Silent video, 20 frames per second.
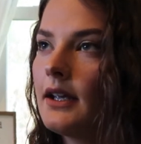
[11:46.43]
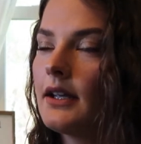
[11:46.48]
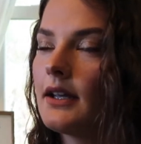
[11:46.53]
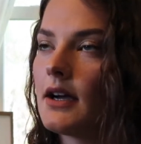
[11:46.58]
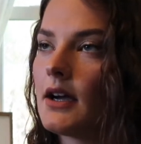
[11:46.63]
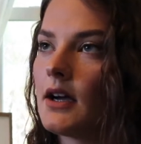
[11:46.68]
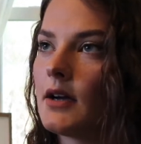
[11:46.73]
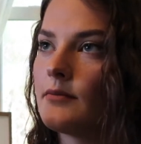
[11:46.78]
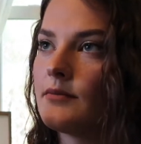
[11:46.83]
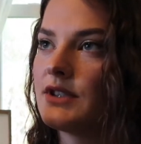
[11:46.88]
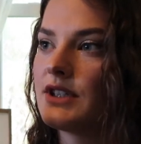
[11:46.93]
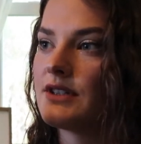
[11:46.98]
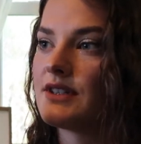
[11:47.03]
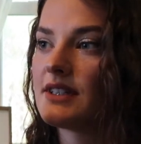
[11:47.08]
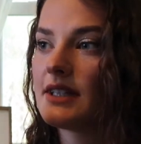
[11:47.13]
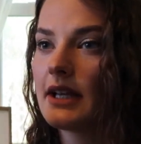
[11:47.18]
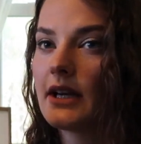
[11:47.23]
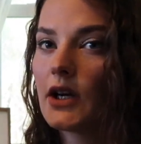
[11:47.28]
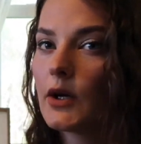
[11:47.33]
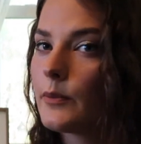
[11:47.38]
Does
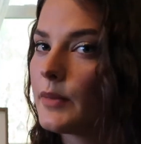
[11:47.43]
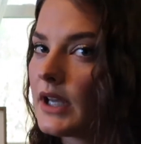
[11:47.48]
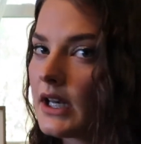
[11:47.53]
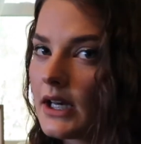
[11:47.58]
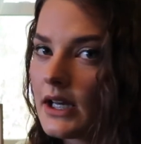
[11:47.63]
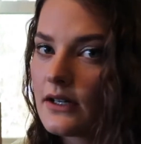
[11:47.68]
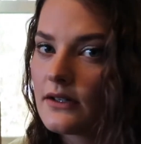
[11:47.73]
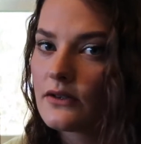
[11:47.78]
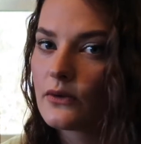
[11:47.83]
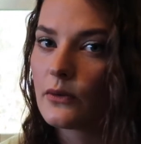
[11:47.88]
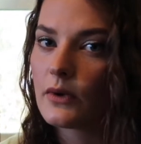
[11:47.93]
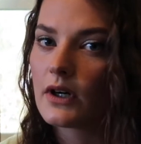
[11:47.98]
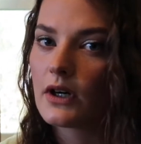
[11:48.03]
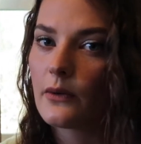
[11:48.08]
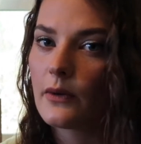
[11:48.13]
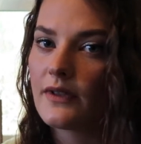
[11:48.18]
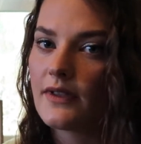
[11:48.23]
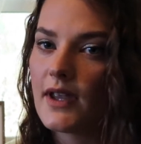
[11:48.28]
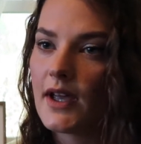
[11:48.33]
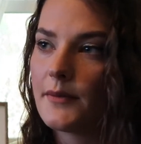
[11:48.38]
therapy need to work
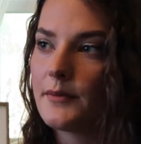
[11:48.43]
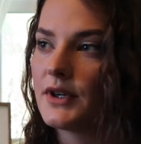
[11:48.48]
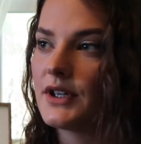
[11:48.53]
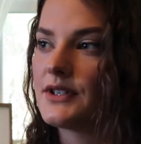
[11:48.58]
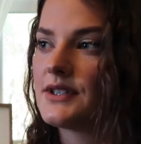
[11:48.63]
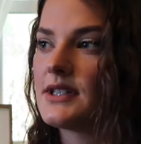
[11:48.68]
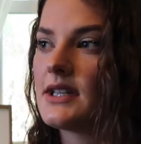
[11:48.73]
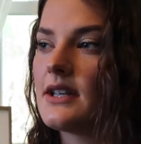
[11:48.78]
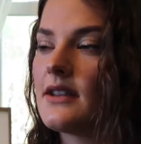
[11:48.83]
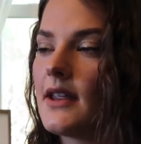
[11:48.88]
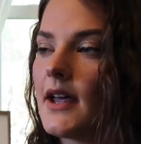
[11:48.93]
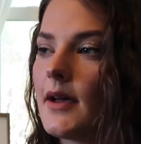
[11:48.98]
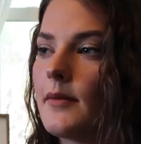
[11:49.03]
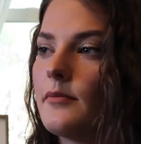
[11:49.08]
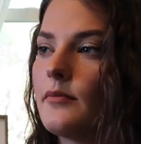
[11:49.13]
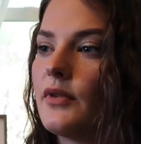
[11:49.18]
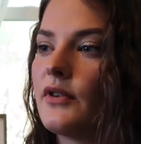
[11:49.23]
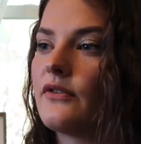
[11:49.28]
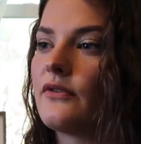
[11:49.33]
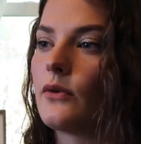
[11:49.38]
with them or see
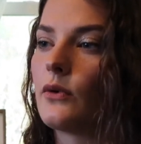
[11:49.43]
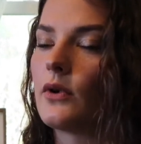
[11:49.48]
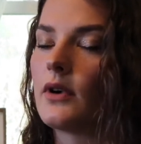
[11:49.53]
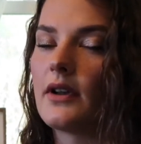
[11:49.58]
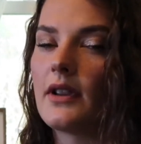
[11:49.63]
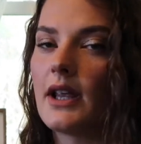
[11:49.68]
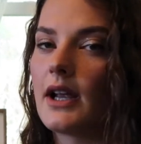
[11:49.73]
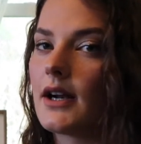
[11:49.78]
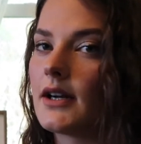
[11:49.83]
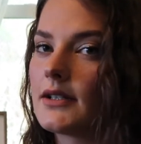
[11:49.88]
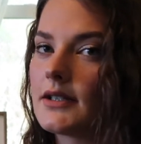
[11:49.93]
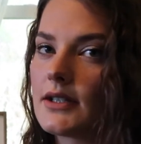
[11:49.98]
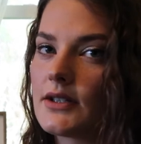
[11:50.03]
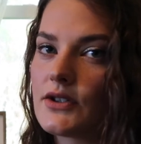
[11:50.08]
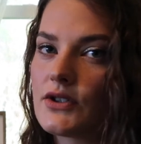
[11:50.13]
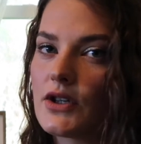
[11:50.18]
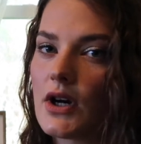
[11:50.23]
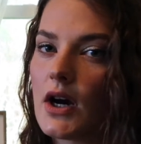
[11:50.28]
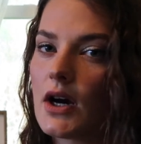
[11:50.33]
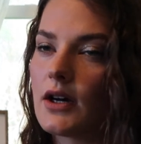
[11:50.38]
them before they are
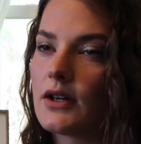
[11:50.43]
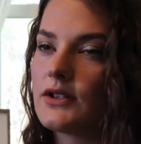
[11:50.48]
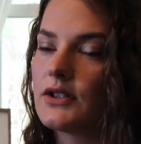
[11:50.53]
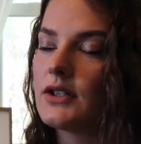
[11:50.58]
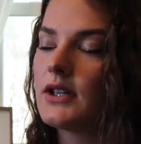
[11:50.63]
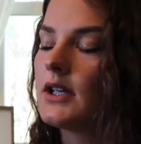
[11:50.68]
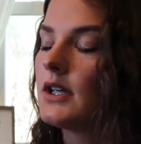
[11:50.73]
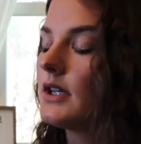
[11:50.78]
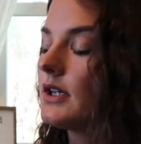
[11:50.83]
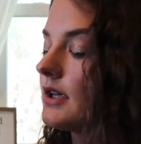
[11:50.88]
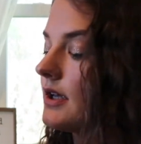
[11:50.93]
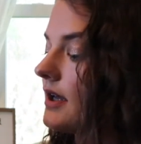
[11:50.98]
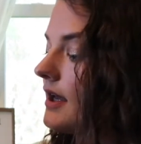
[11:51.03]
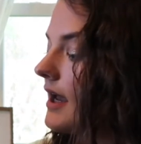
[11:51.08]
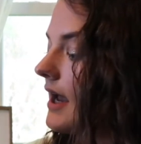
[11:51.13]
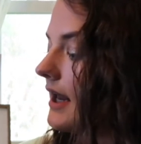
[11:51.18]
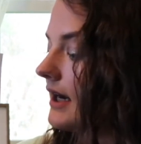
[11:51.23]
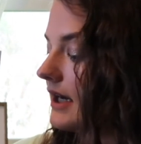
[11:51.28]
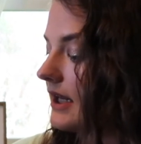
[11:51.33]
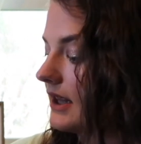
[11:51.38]
discharged?
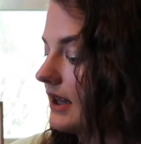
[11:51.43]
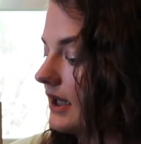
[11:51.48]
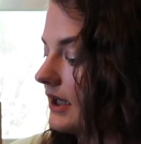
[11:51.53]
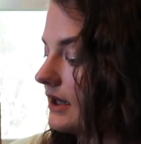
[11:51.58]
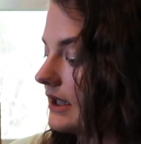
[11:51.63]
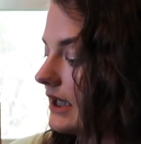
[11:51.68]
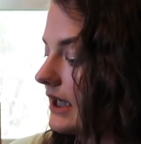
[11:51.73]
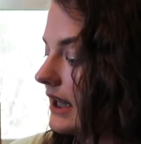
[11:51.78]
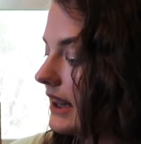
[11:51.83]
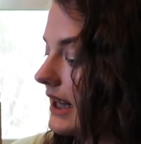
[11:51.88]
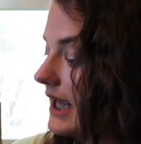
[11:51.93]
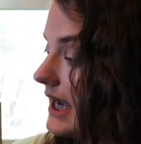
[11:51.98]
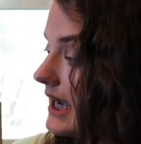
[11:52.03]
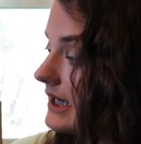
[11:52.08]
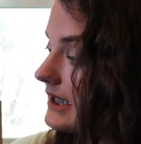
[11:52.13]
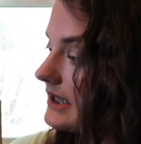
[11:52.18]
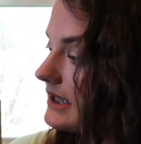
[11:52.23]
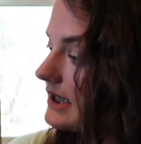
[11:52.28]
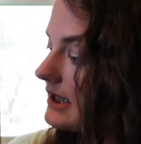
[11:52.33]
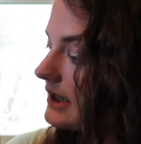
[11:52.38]
Anything like
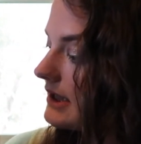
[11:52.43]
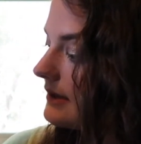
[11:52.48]
that.